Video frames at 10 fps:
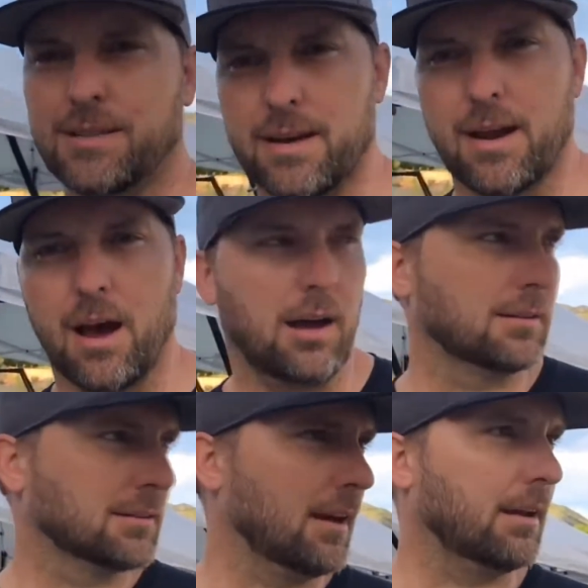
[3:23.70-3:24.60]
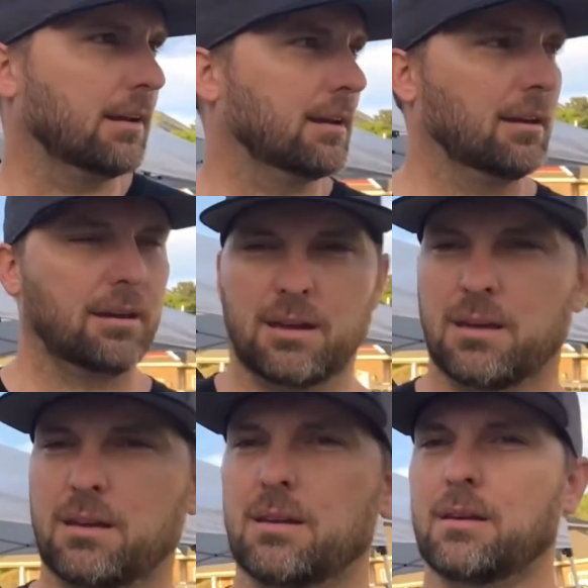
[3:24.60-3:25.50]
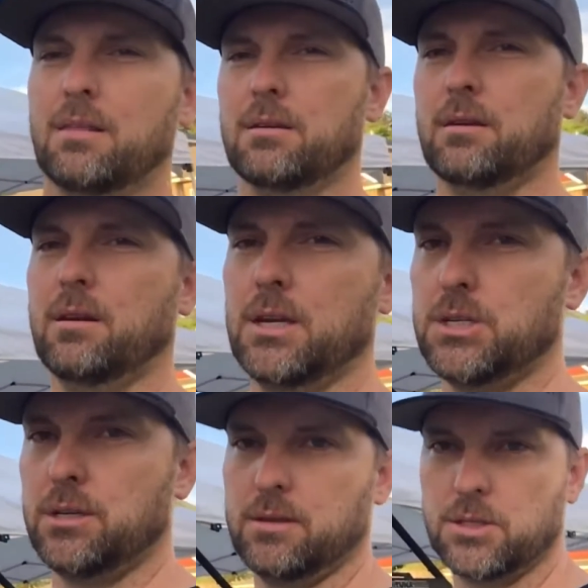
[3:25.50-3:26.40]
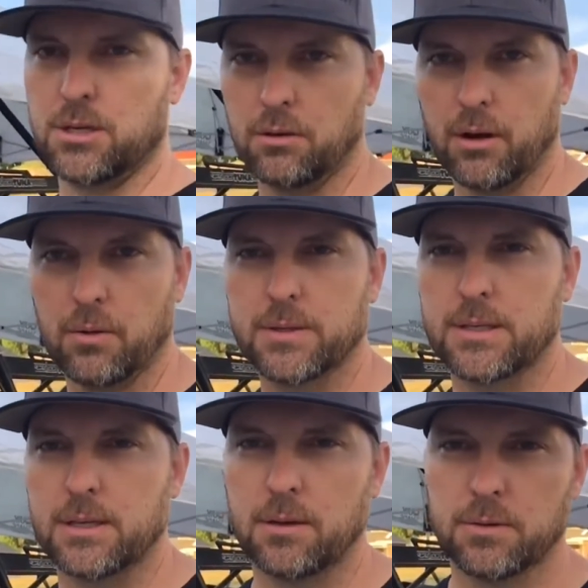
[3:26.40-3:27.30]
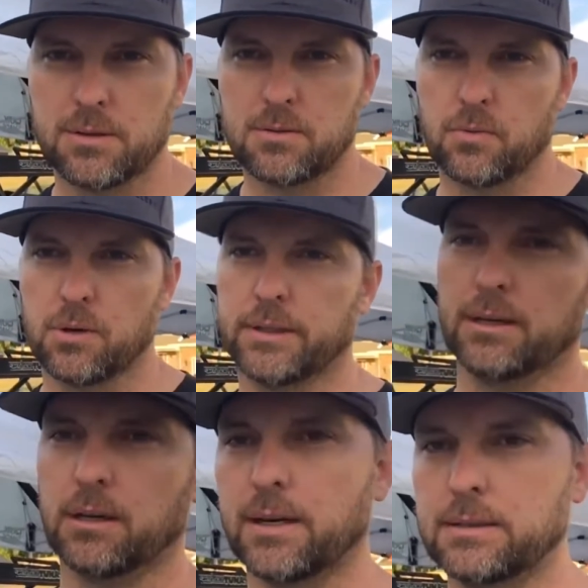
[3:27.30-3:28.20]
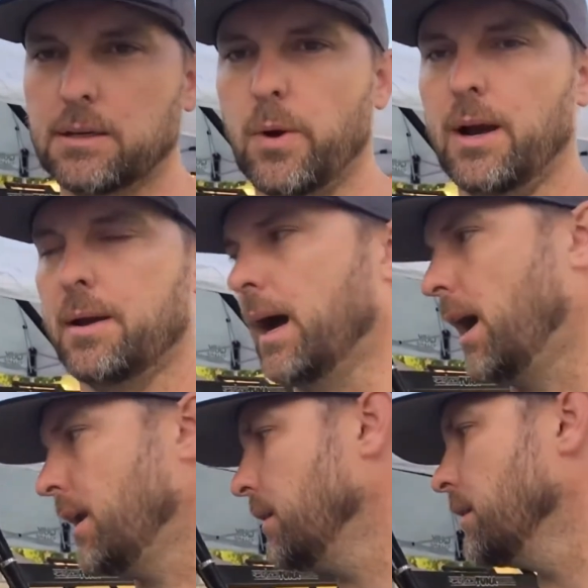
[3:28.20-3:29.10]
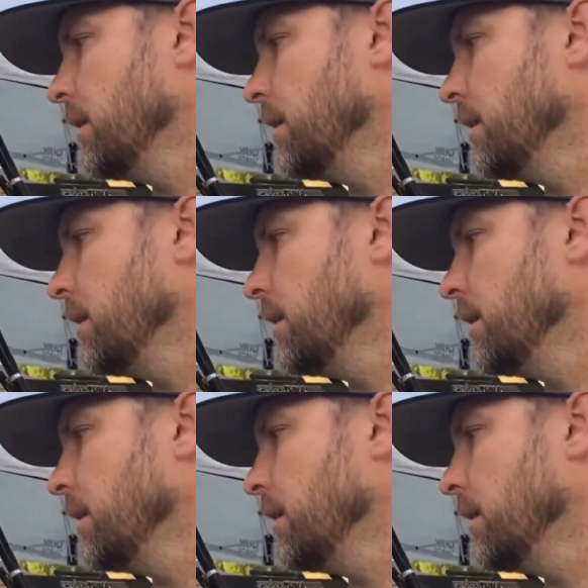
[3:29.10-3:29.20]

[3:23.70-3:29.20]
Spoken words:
did not like the condition the gel coat was in. It was really neglected when I got it.